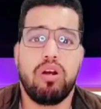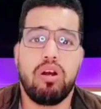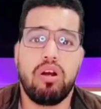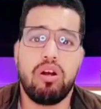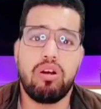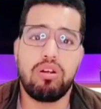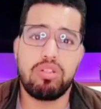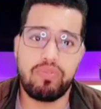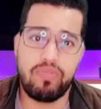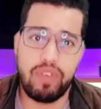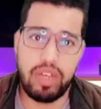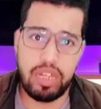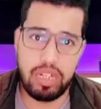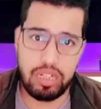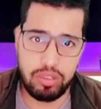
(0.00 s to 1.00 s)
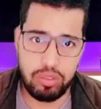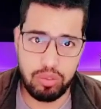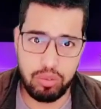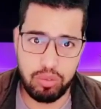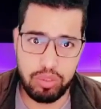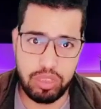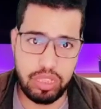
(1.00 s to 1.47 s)
our viral
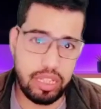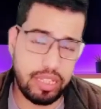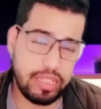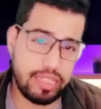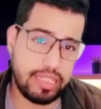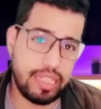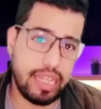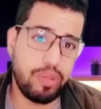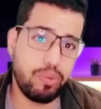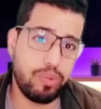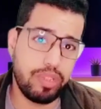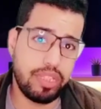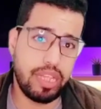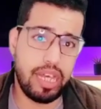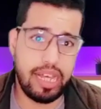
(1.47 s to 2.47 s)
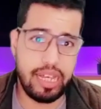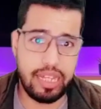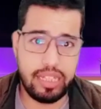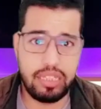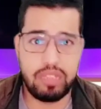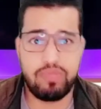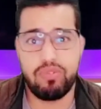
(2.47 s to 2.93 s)
news. Stay with
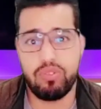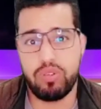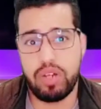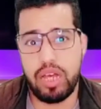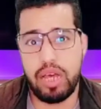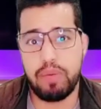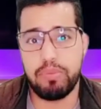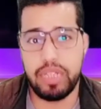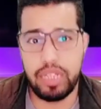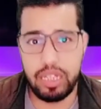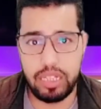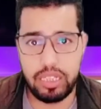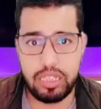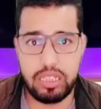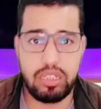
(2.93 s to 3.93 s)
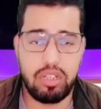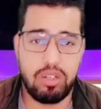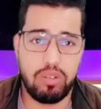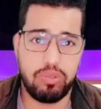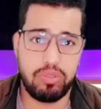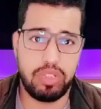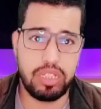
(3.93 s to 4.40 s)
us for updates
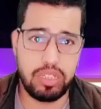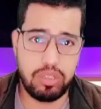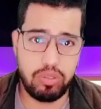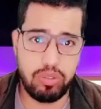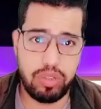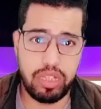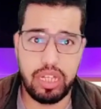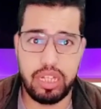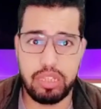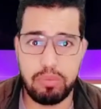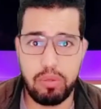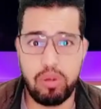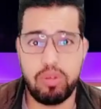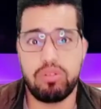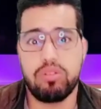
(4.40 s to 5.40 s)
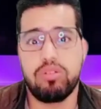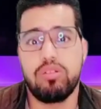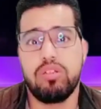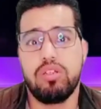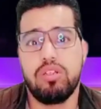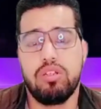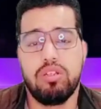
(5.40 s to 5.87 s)
on this story and more.
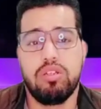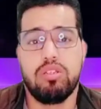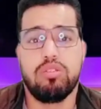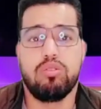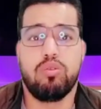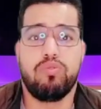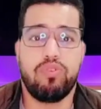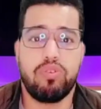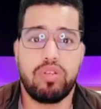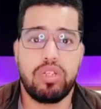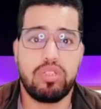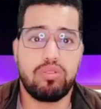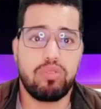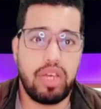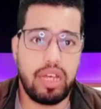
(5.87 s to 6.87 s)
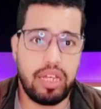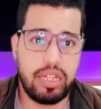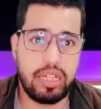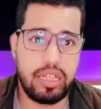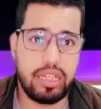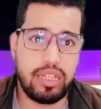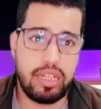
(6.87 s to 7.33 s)
Don't forget to
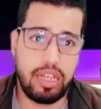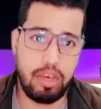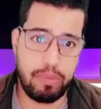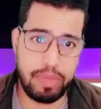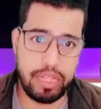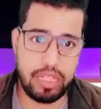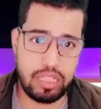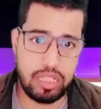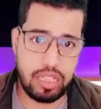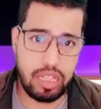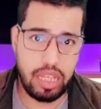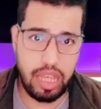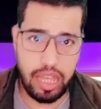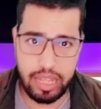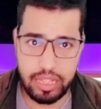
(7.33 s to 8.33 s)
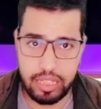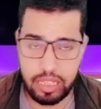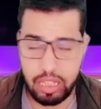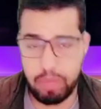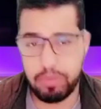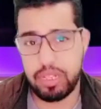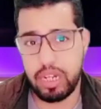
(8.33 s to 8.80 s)
like, comment, and
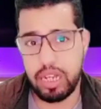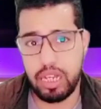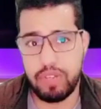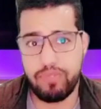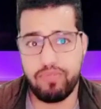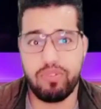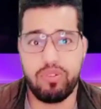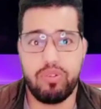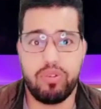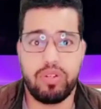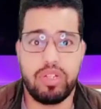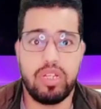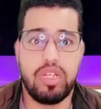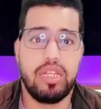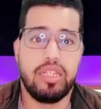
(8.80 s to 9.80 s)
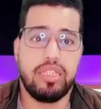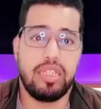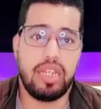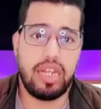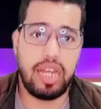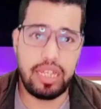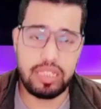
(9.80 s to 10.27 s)
subscribe for the
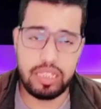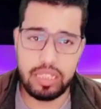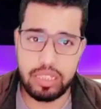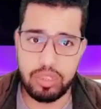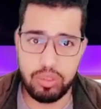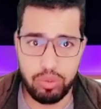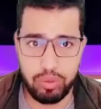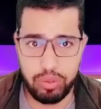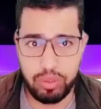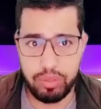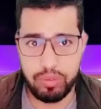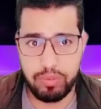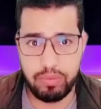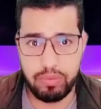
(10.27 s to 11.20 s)
latest news.